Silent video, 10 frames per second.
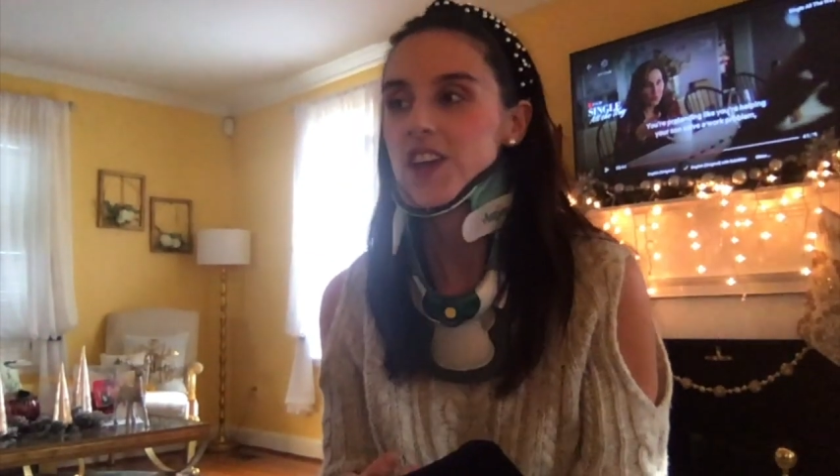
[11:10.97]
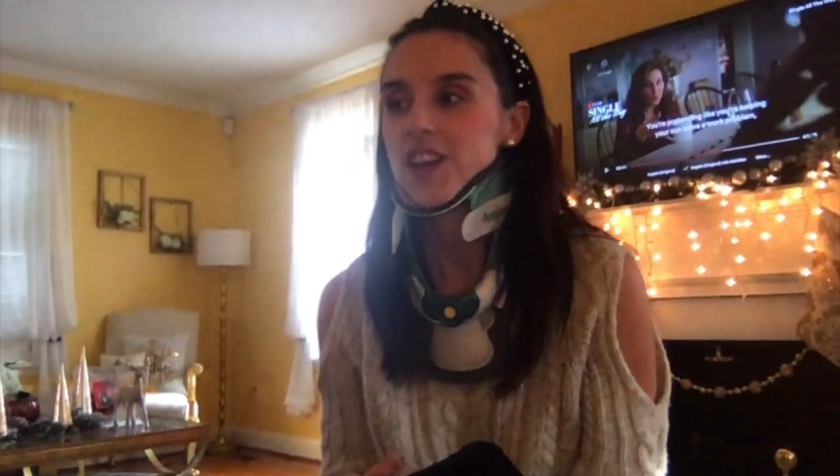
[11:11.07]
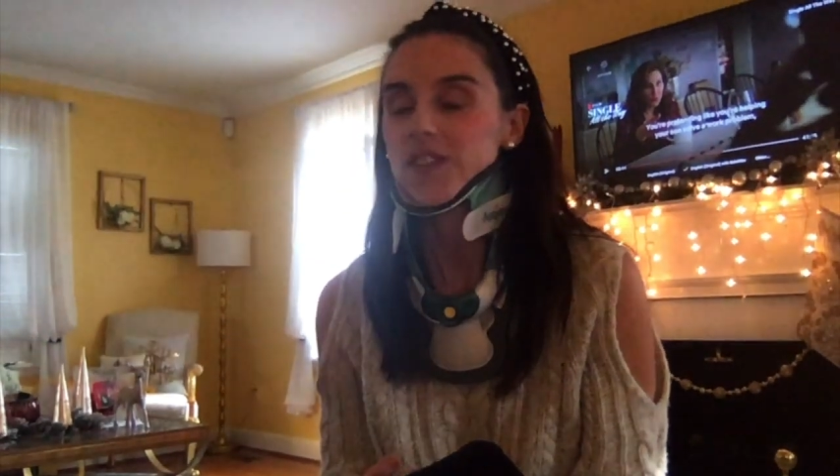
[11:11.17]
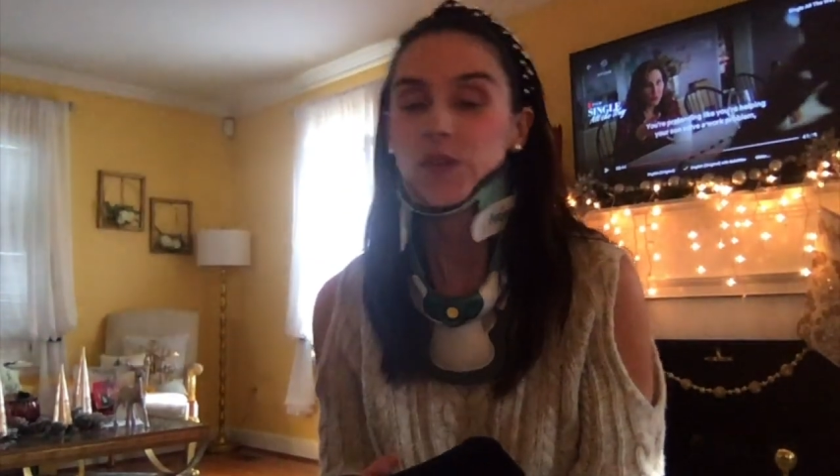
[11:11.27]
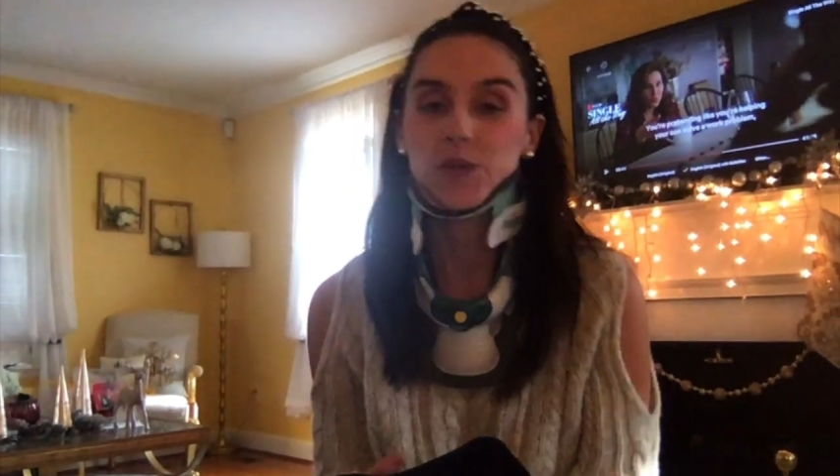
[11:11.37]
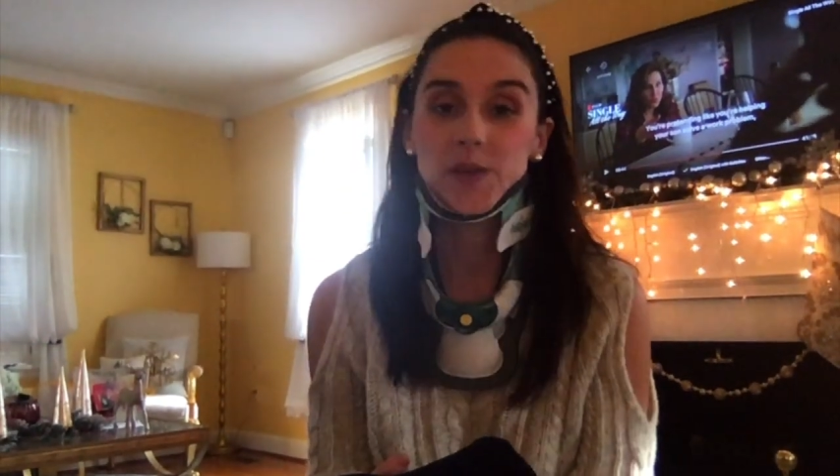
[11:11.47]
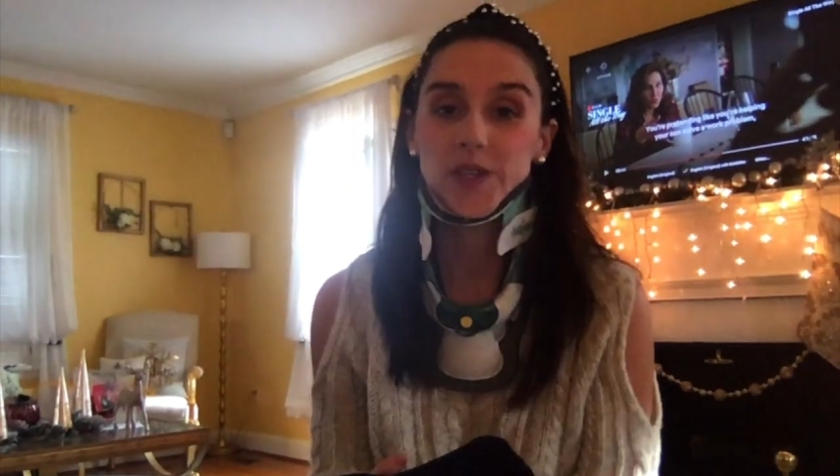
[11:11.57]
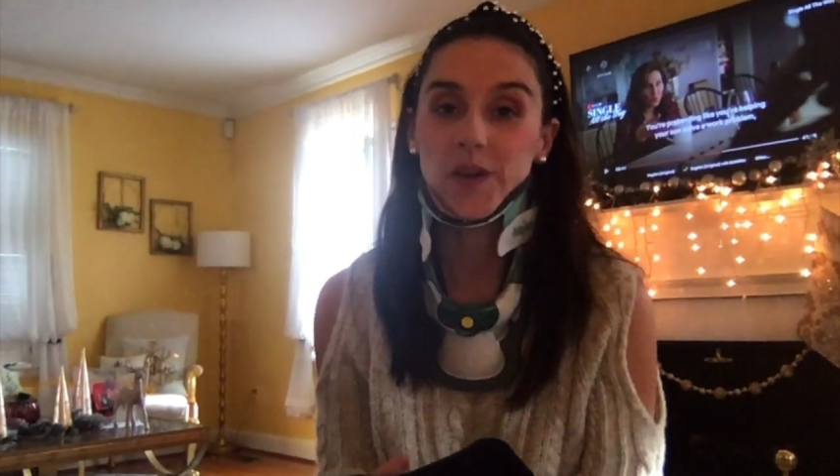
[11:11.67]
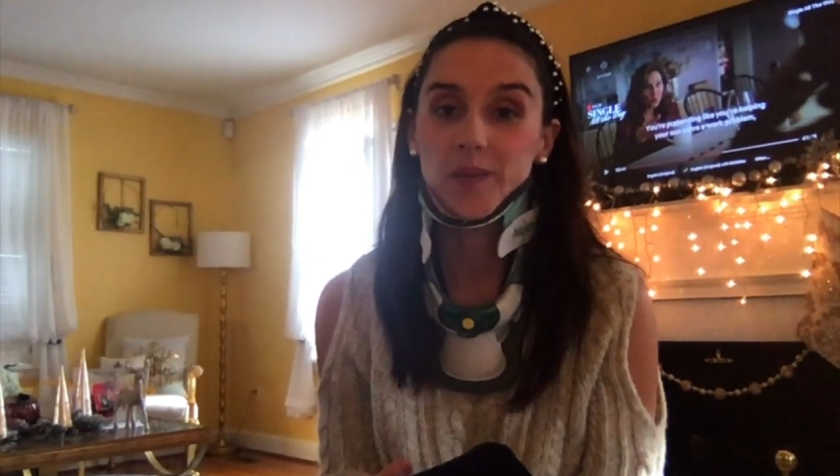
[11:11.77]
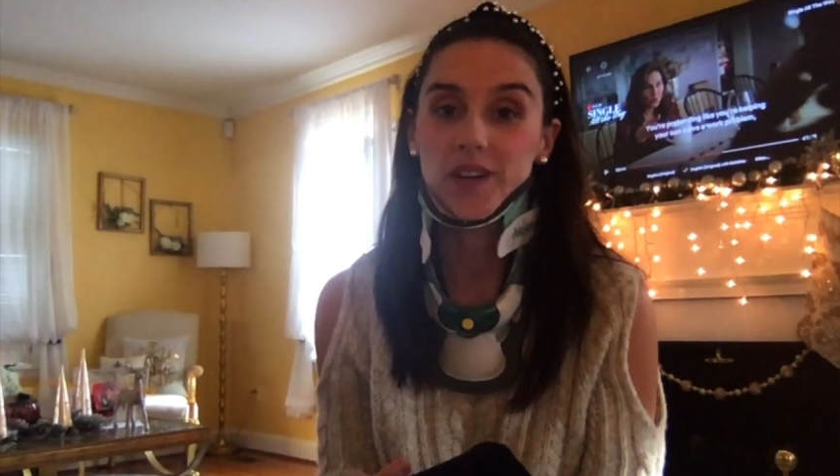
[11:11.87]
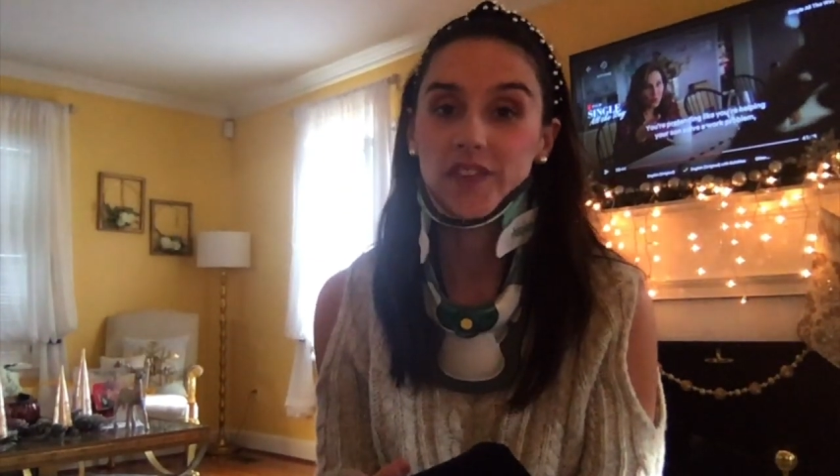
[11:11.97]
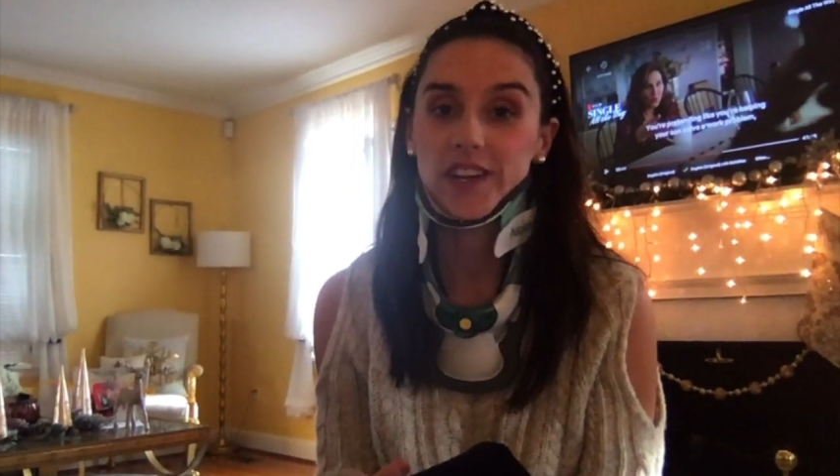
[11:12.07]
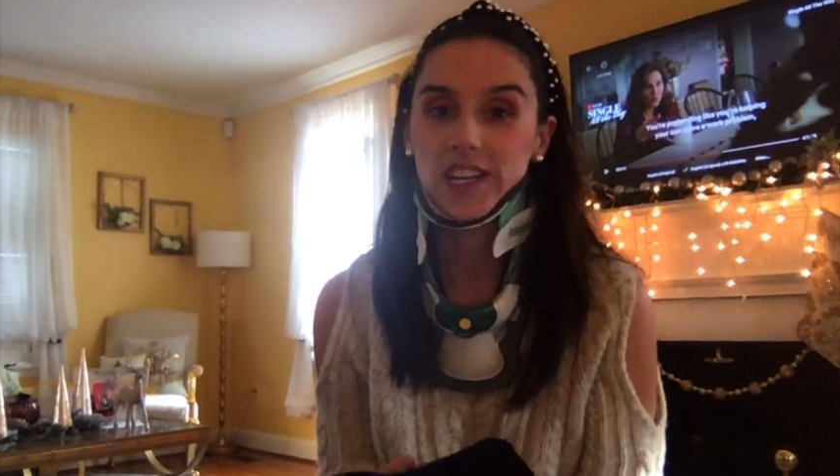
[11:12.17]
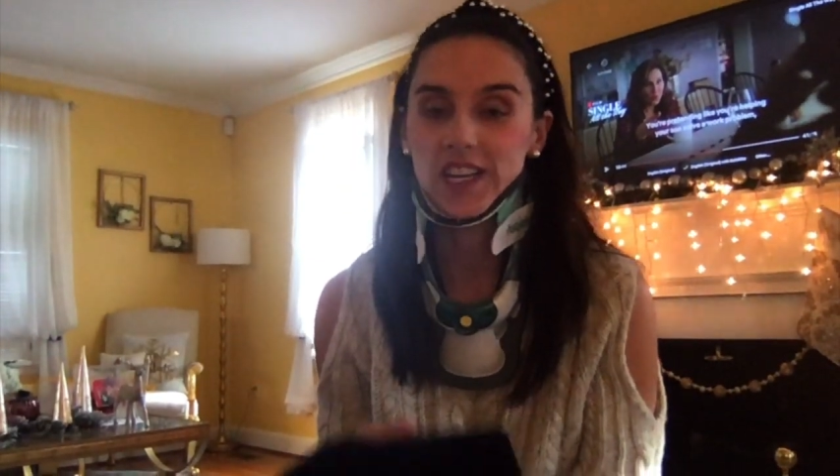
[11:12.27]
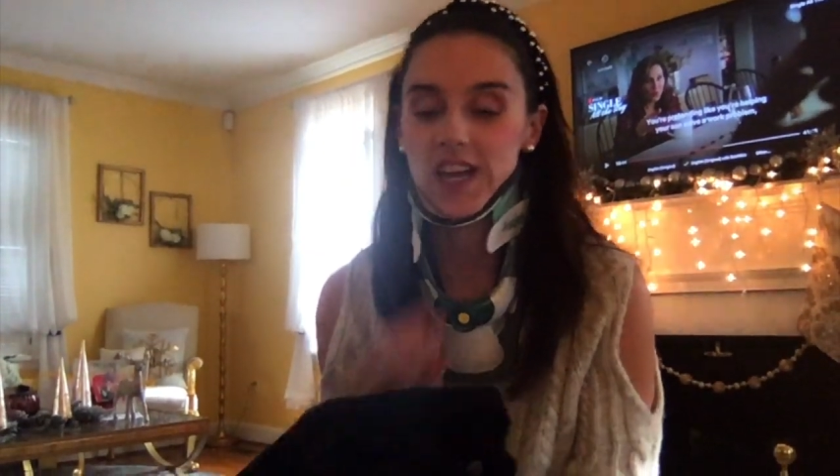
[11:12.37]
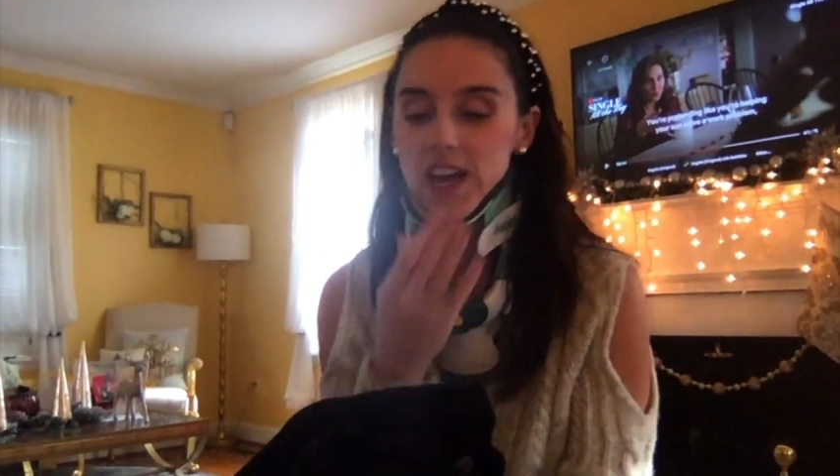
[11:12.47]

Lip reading: So this will be so perfect.